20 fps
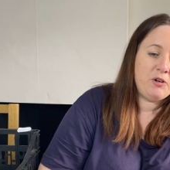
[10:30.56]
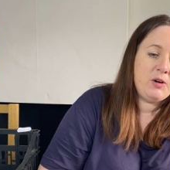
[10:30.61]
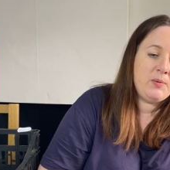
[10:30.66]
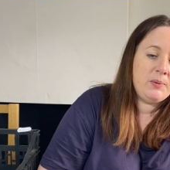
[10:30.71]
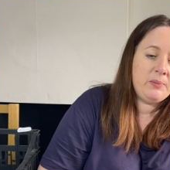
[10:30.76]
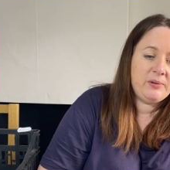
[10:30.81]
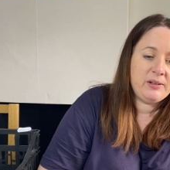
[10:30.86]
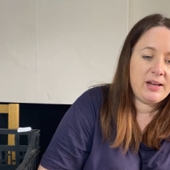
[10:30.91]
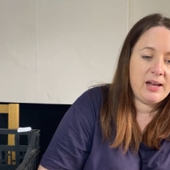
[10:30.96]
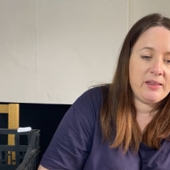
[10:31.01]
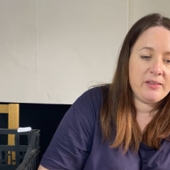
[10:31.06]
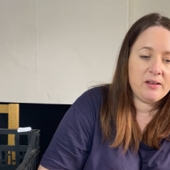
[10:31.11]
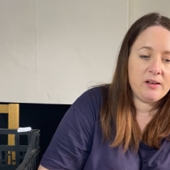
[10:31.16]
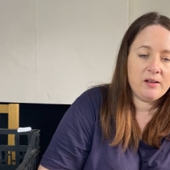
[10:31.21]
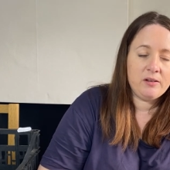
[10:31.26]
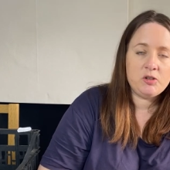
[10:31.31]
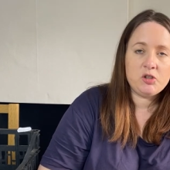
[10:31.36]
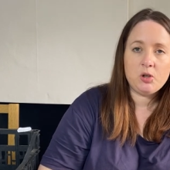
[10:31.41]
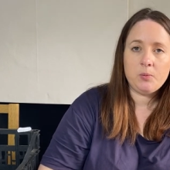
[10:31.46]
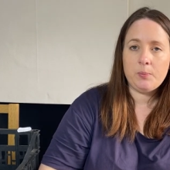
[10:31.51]
group them
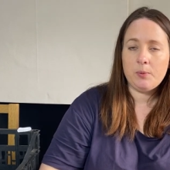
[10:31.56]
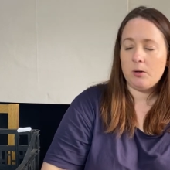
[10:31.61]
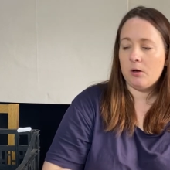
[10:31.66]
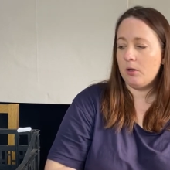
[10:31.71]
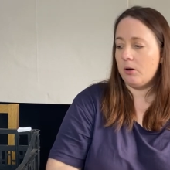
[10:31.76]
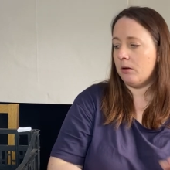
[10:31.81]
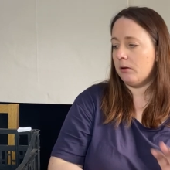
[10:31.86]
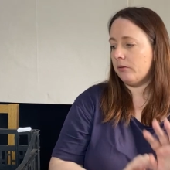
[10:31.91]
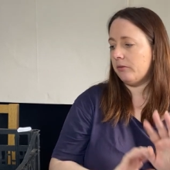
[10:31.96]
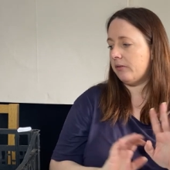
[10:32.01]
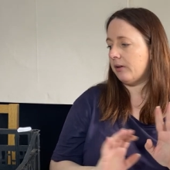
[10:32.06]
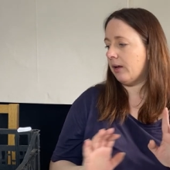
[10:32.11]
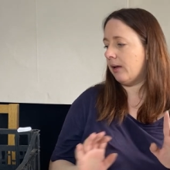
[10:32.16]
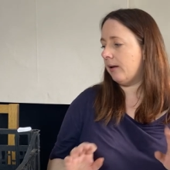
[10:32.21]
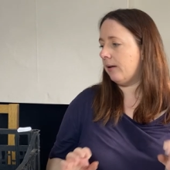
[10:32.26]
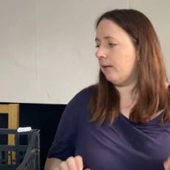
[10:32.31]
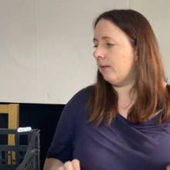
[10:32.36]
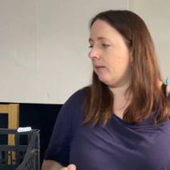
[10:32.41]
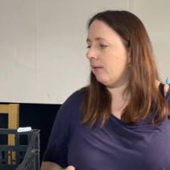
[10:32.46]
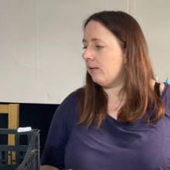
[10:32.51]
together job lot
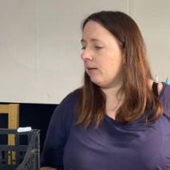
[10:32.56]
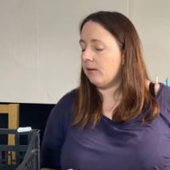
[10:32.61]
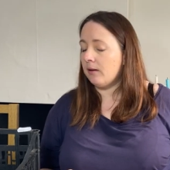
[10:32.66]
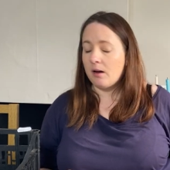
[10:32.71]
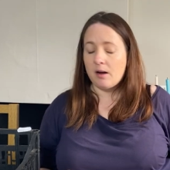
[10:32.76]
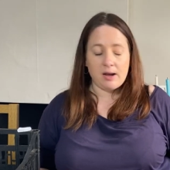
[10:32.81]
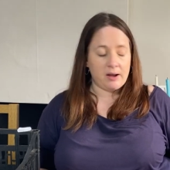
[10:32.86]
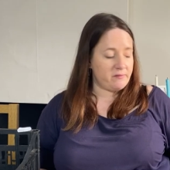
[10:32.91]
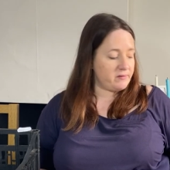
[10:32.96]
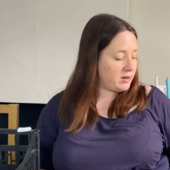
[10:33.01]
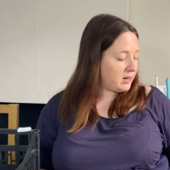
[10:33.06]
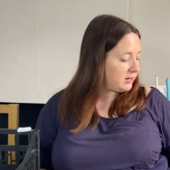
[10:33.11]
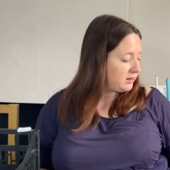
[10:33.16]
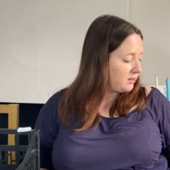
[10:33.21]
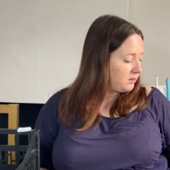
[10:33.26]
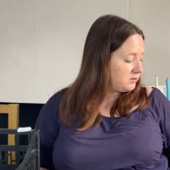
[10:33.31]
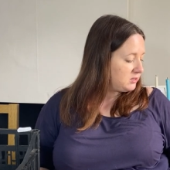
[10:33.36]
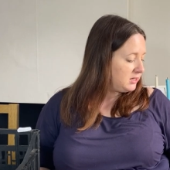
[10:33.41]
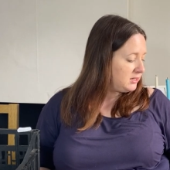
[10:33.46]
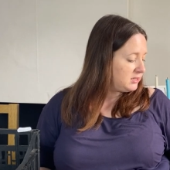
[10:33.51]
done i haven't had
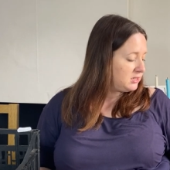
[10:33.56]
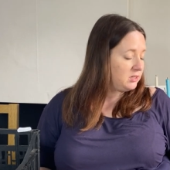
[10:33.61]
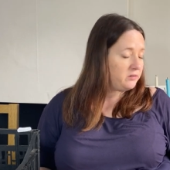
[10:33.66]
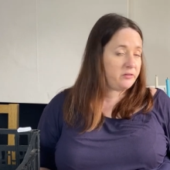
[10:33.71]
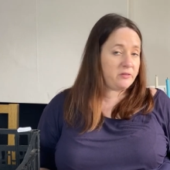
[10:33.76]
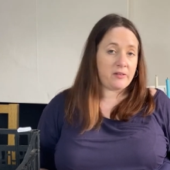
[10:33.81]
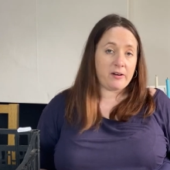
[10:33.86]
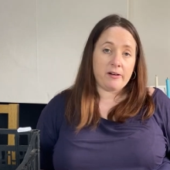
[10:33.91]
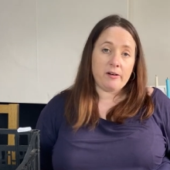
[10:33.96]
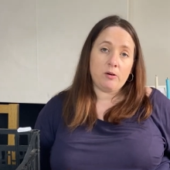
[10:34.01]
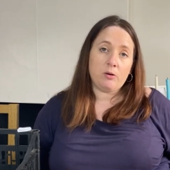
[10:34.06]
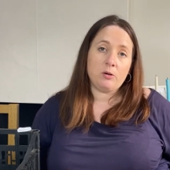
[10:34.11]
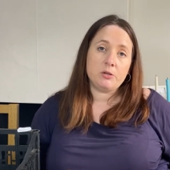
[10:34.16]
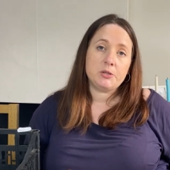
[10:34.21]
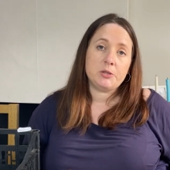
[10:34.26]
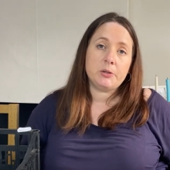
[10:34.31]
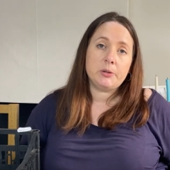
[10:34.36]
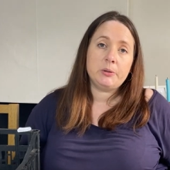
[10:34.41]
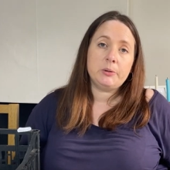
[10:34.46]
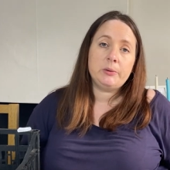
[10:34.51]
those listed for very long
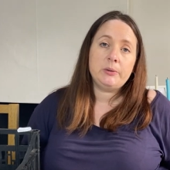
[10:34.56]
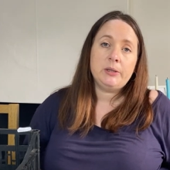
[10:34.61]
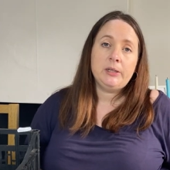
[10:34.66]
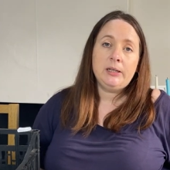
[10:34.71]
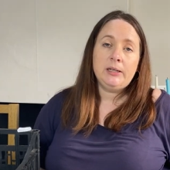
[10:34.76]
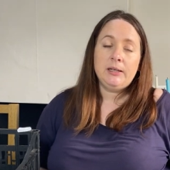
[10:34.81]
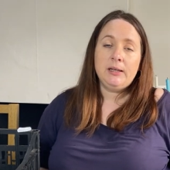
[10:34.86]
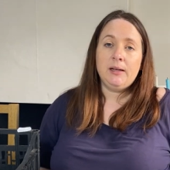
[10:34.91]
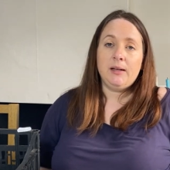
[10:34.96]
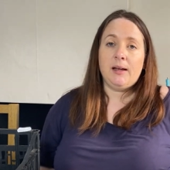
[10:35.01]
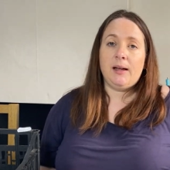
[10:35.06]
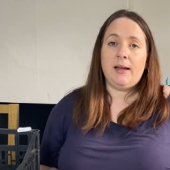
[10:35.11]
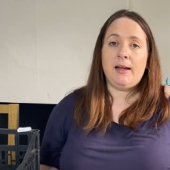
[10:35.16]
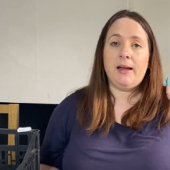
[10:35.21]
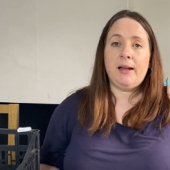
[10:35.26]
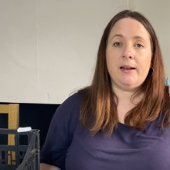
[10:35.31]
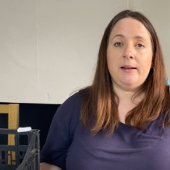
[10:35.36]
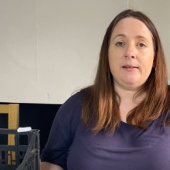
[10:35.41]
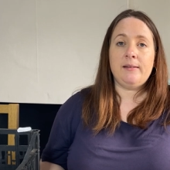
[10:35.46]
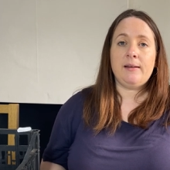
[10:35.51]
at all
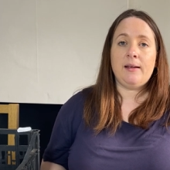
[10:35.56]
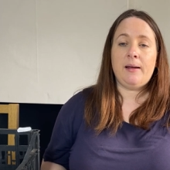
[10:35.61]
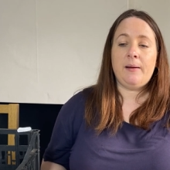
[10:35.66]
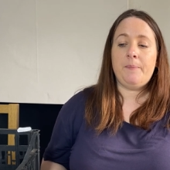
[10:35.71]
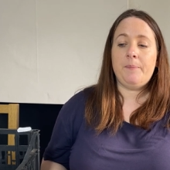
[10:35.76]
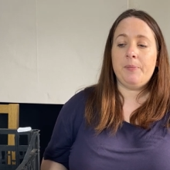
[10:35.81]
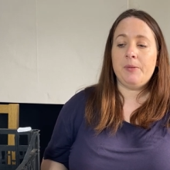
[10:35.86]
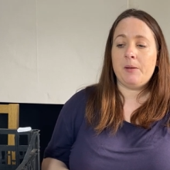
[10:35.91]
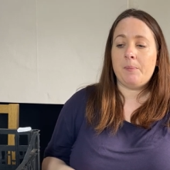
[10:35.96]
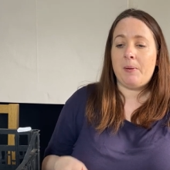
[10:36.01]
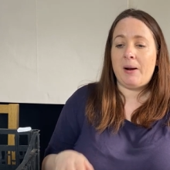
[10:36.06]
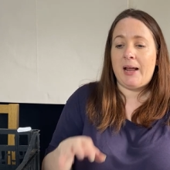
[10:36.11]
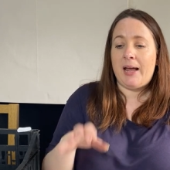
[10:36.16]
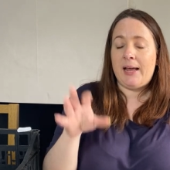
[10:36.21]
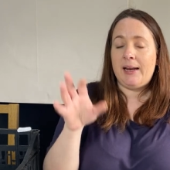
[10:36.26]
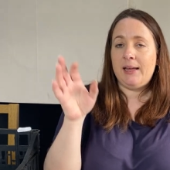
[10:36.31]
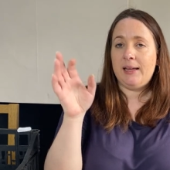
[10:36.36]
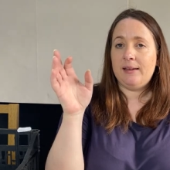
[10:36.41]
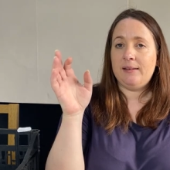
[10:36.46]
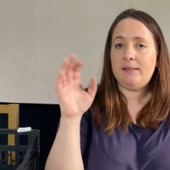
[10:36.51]
and um, the
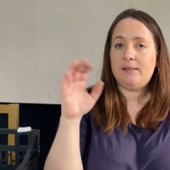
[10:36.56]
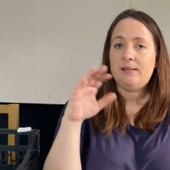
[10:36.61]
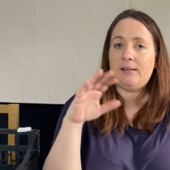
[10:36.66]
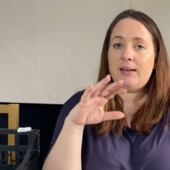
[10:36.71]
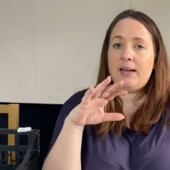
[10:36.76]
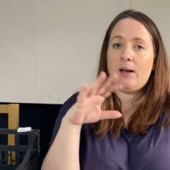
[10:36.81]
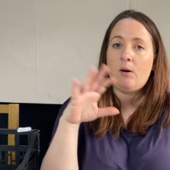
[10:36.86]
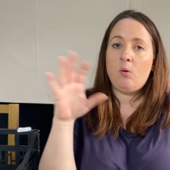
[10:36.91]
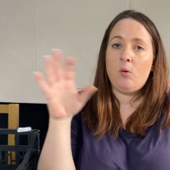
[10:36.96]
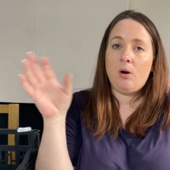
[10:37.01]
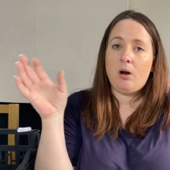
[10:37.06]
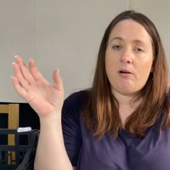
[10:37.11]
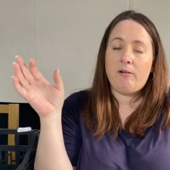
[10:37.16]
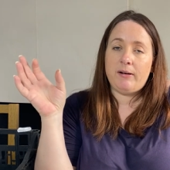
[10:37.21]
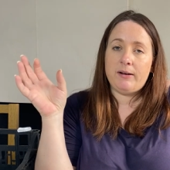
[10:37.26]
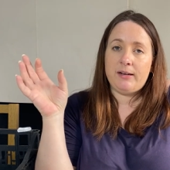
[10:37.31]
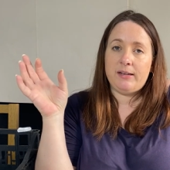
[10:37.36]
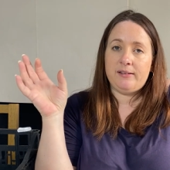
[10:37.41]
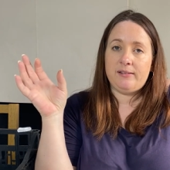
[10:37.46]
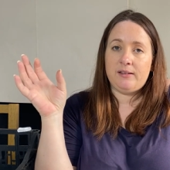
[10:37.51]
plan is to get all
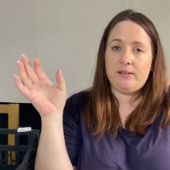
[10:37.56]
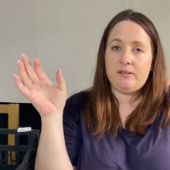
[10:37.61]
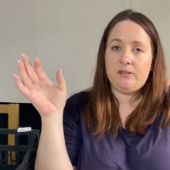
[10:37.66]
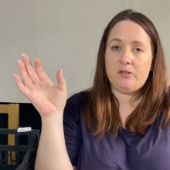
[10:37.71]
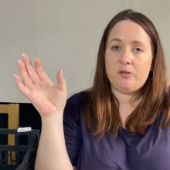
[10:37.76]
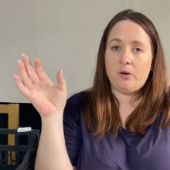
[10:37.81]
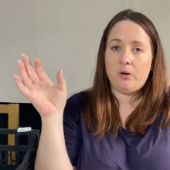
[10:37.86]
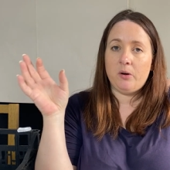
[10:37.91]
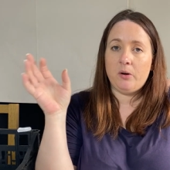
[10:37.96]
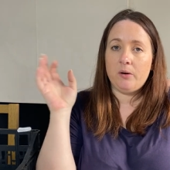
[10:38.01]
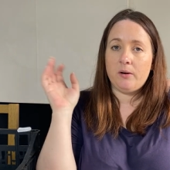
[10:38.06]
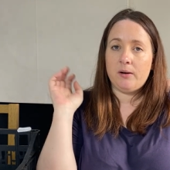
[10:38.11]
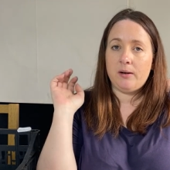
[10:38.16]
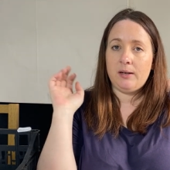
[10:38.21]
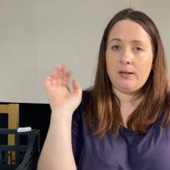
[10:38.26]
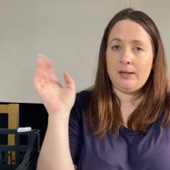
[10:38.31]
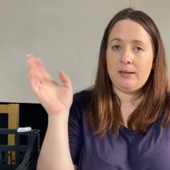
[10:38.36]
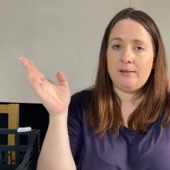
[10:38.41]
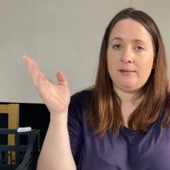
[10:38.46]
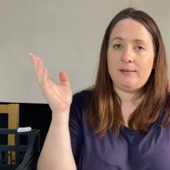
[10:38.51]
our unlisted stock
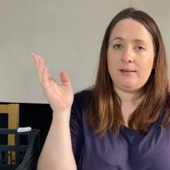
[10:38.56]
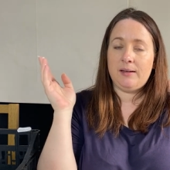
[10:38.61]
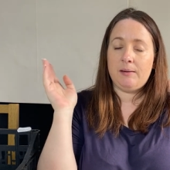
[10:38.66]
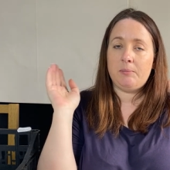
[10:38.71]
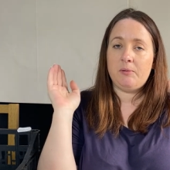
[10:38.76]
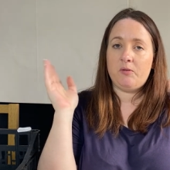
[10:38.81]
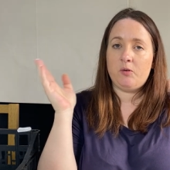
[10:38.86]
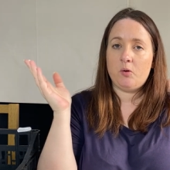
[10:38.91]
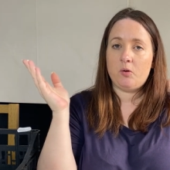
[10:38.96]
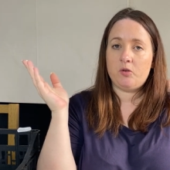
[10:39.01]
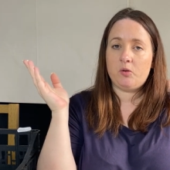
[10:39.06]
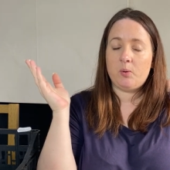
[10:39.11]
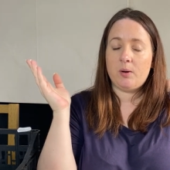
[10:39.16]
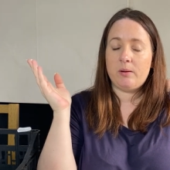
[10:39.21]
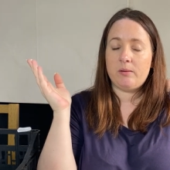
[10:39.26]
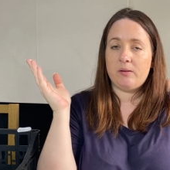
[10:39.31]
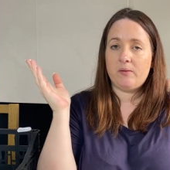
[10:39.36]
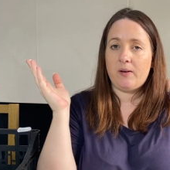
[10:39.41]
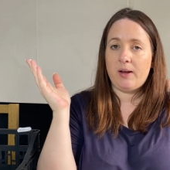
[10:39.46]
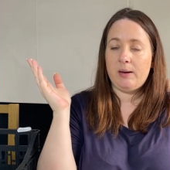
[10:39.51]
listed before the
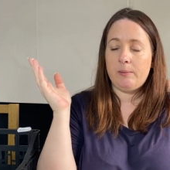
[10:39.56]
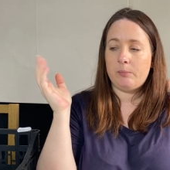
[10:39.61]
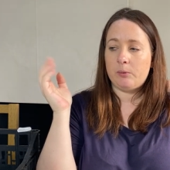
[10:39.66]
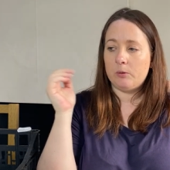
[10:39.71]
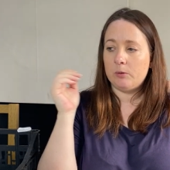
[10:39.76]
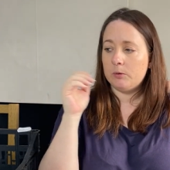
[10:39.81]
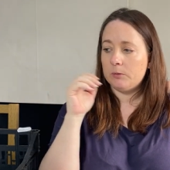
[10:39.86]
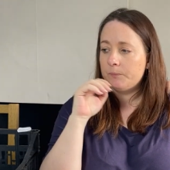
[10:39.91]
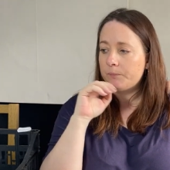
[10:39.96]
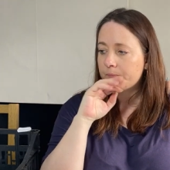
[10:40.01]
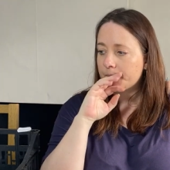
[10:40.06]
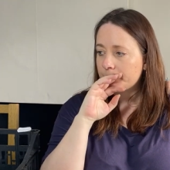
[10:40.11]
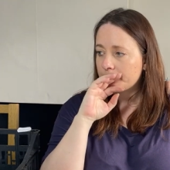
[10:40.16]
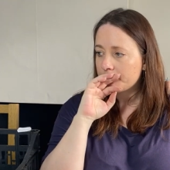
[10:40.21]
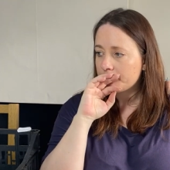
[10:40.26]
12th of april